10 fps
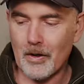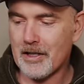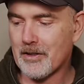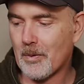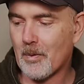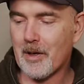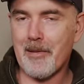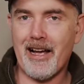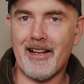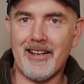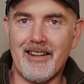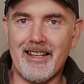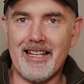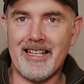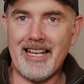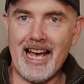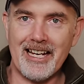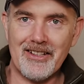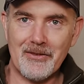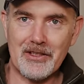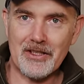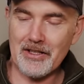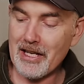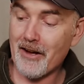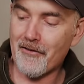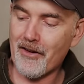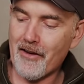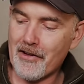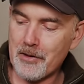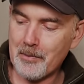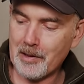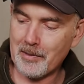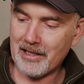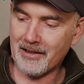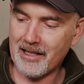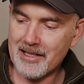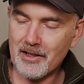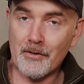right, so what about the Canon, which is our 500mm lens?